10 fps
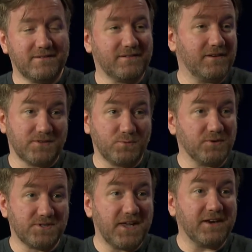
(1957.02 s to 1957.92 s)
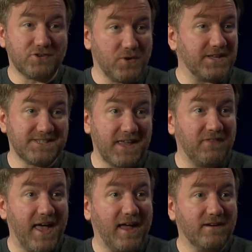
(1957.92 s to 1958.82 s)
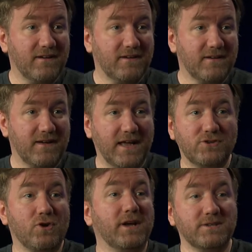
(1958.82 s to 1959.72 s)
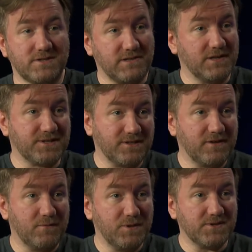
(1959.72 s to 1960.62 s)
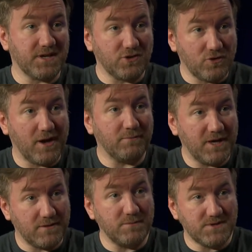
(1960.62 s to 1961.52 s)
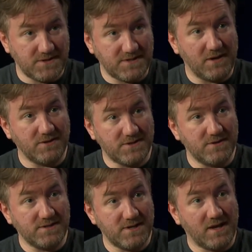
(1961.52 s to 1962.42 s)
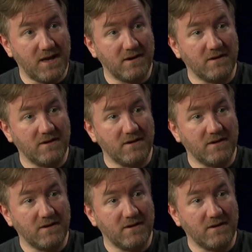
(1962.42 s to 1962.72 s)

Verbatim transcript: as we were saying, transcend that and try and just listen to the music and try and make the music sound as good as it can.